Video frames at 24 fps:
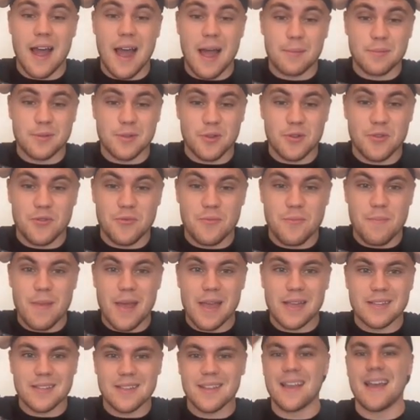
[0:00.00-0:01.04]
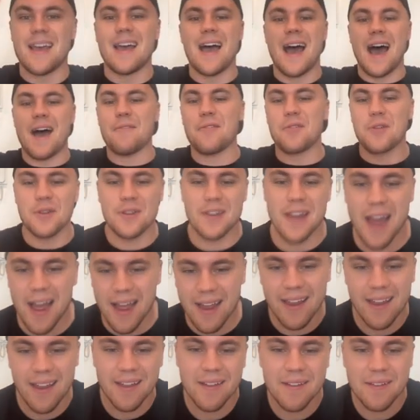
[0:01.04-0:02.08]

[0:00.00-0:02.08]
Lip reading: absolute mess. Have a good day.